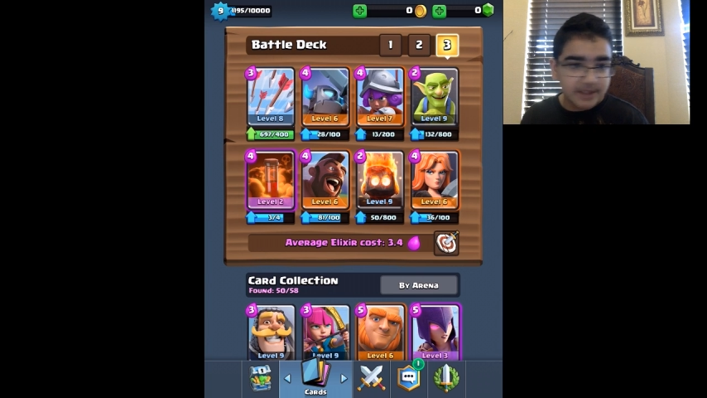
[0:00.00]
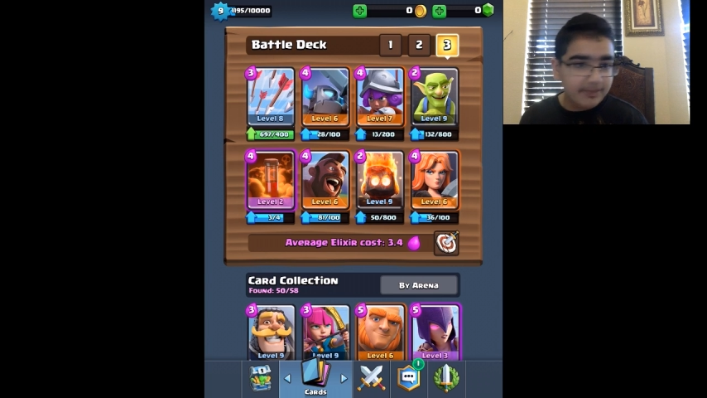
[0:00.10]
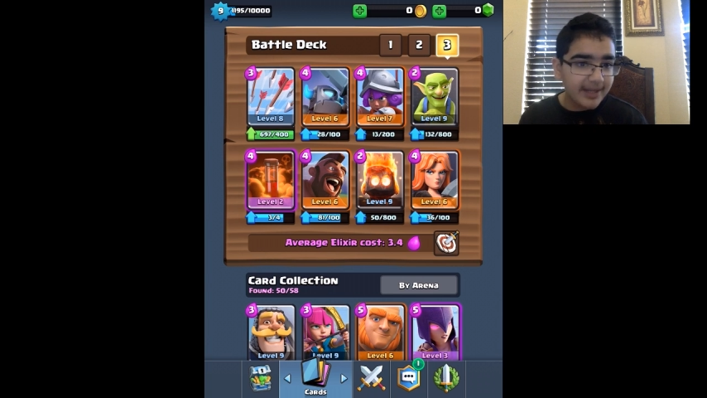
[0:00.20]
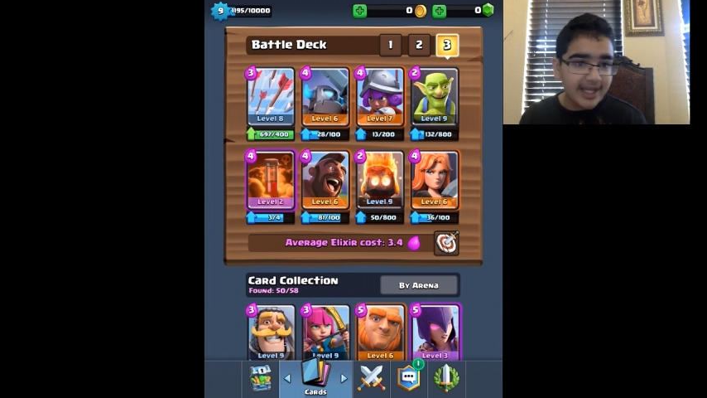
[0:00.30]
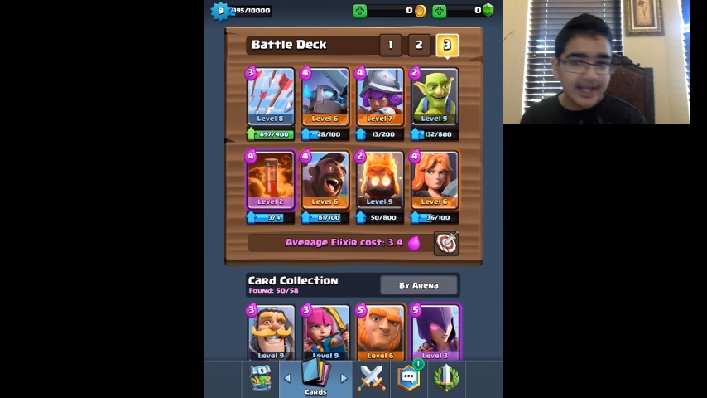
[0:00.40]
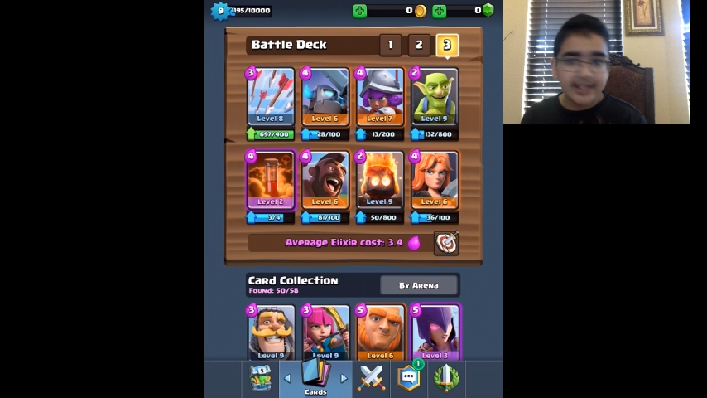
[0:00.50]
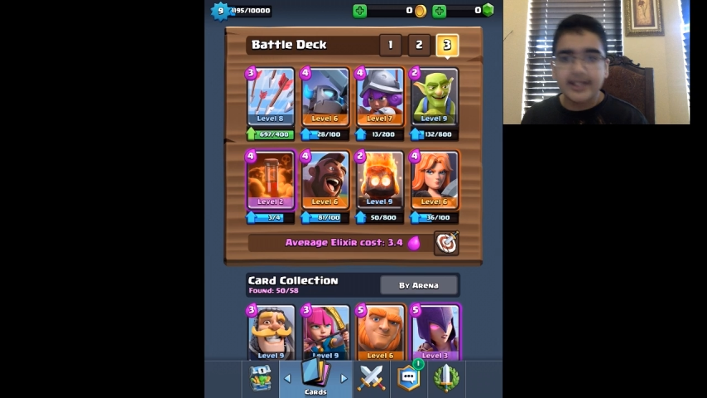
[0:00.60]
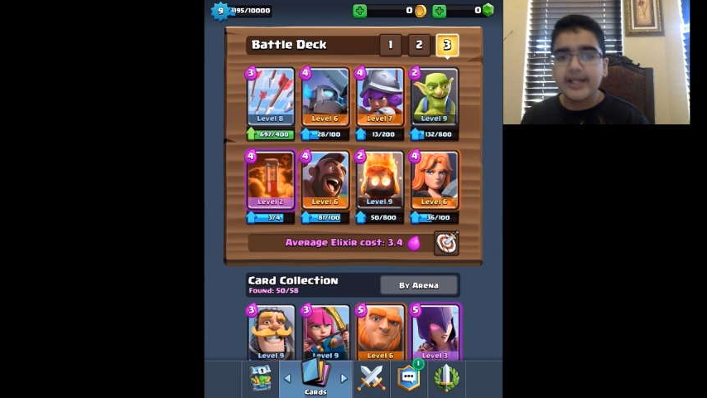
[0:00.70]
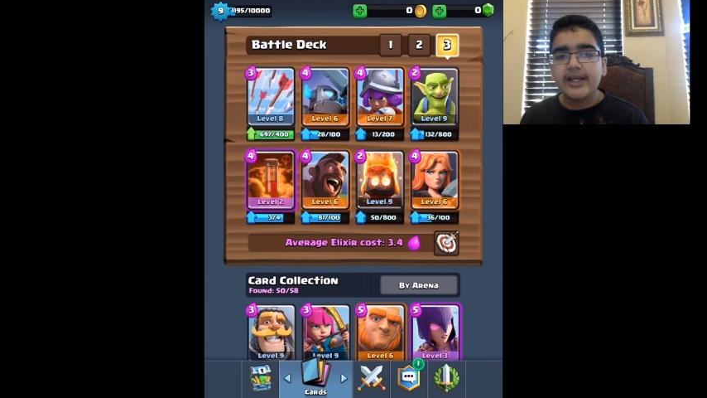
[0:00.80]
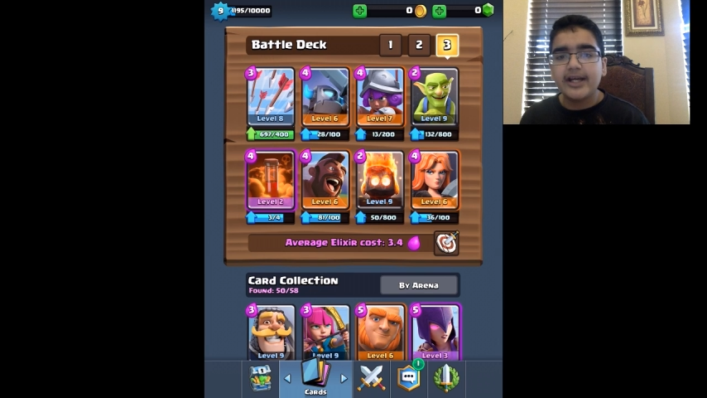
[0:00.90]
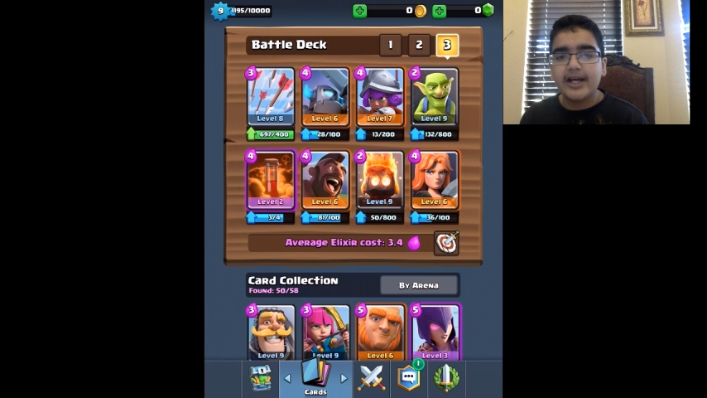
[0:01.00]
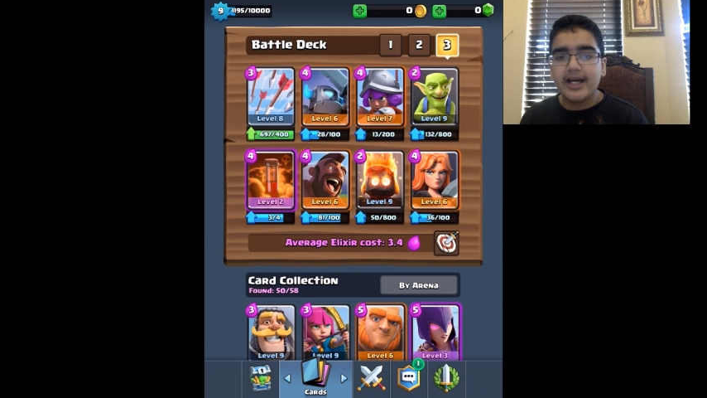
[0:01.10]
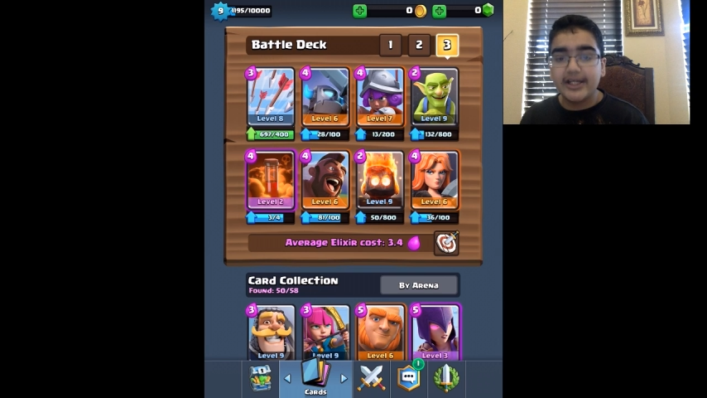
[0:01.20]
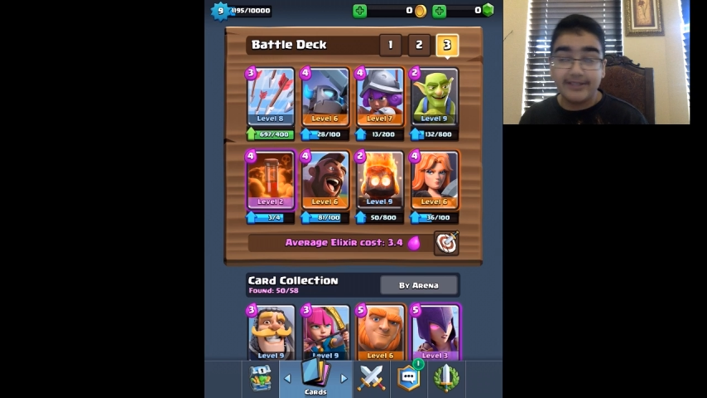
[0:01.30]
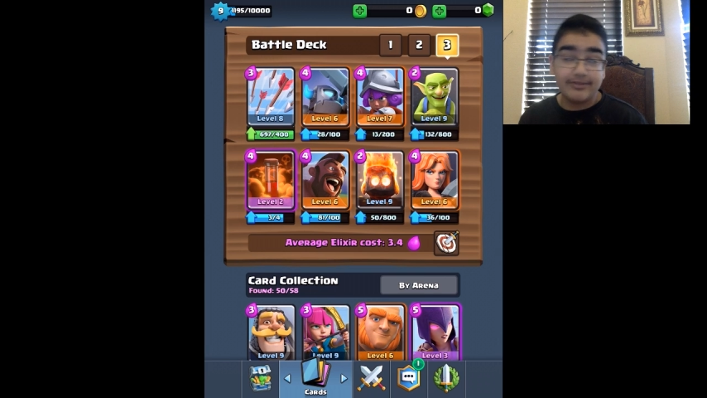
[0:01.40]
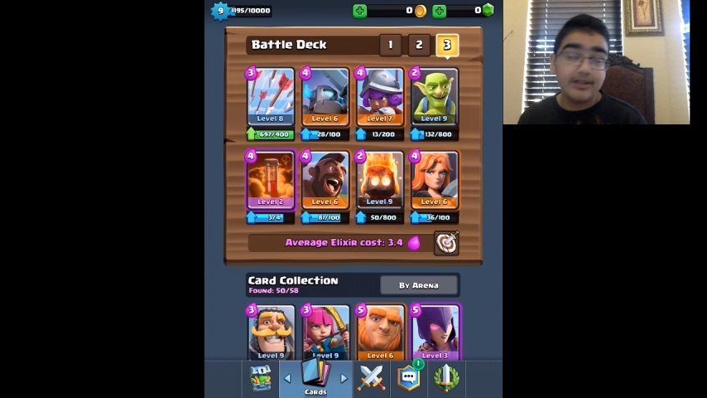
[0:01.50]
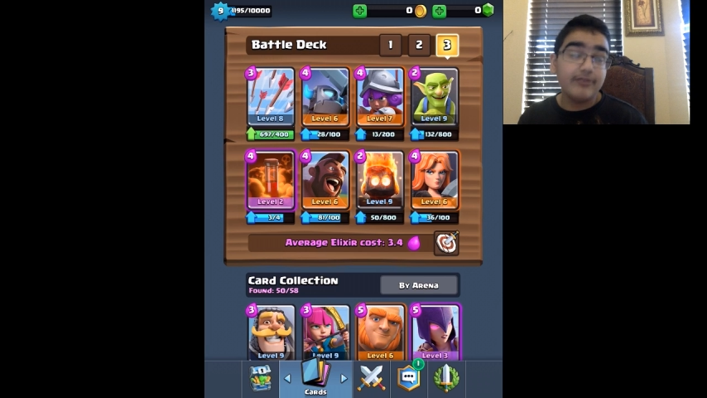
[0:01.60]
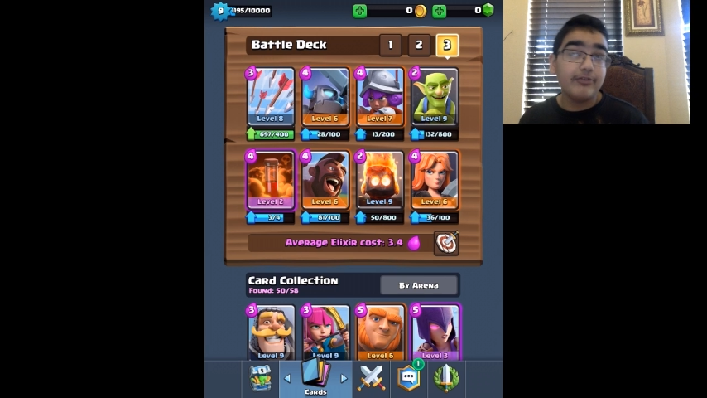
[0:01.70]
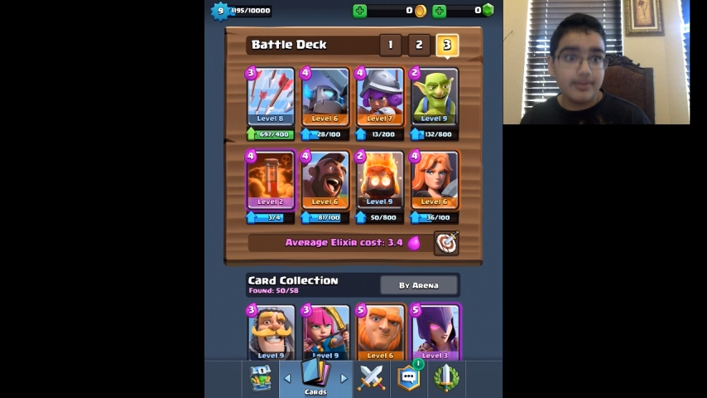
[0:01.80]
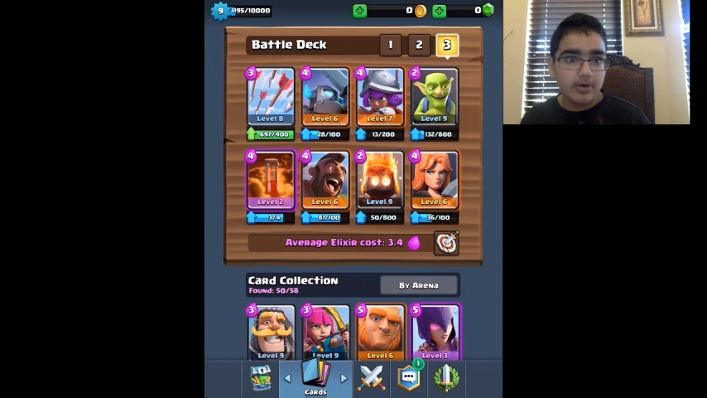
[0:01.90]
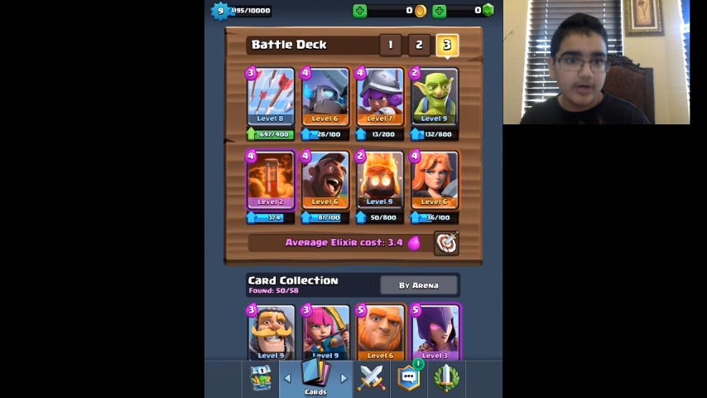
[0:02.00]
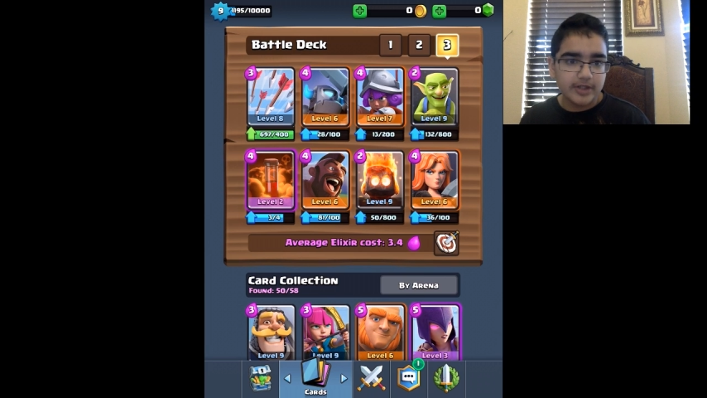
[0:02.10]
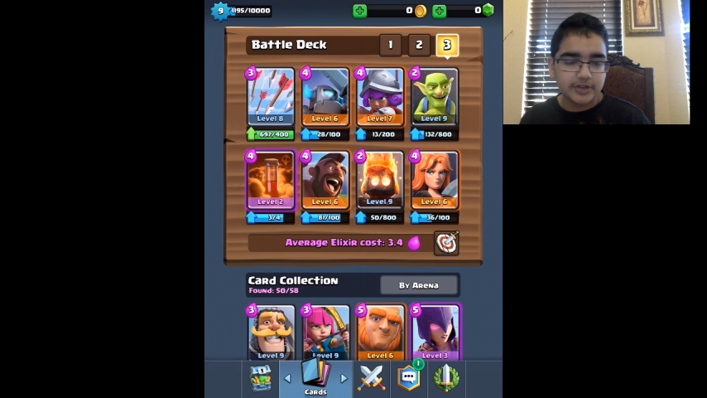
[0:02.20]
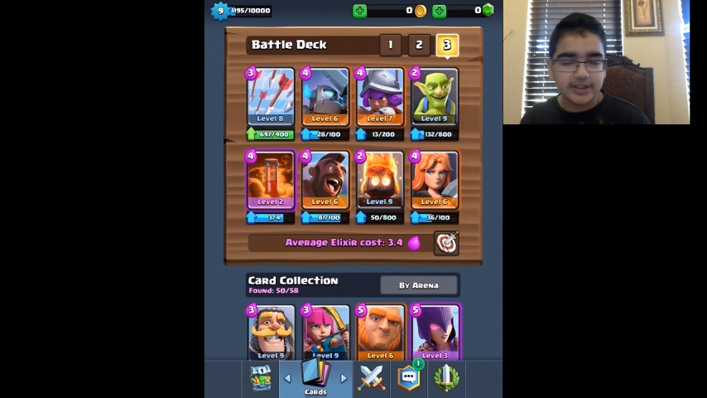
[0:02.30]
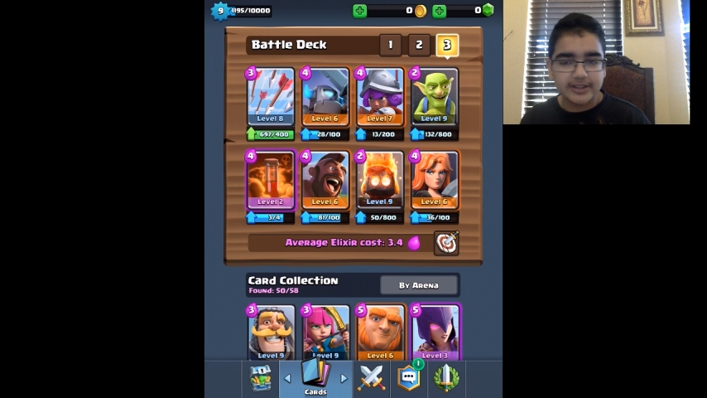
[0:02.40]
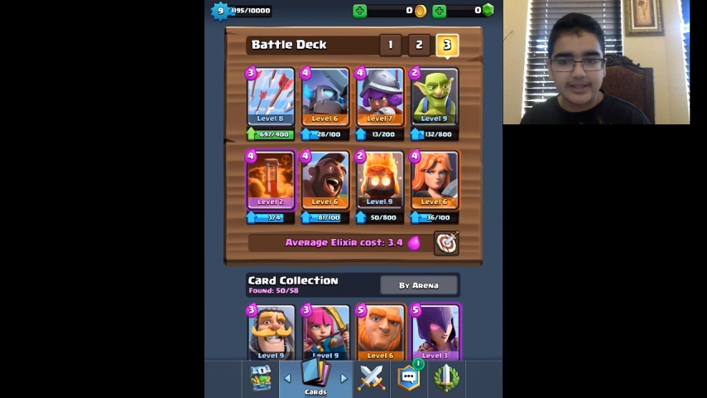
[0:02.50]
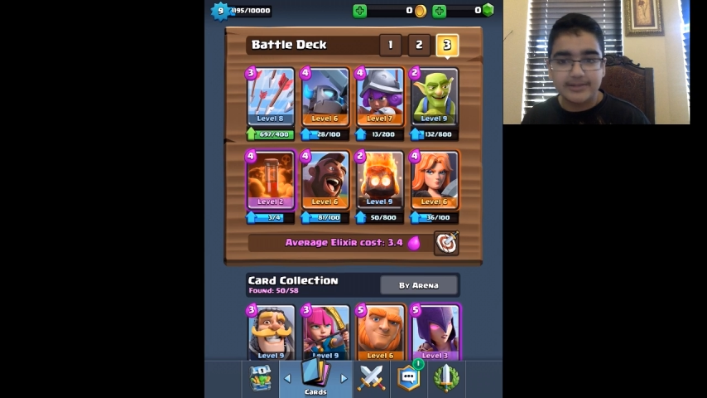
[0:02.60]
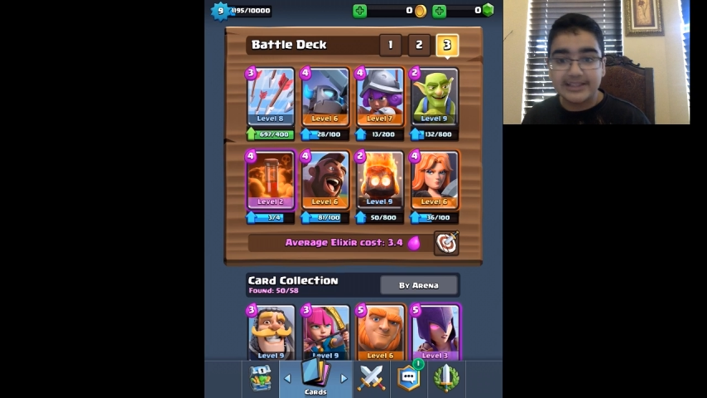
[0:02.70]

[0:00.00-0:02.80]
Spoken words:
back, even way more than trickle damage.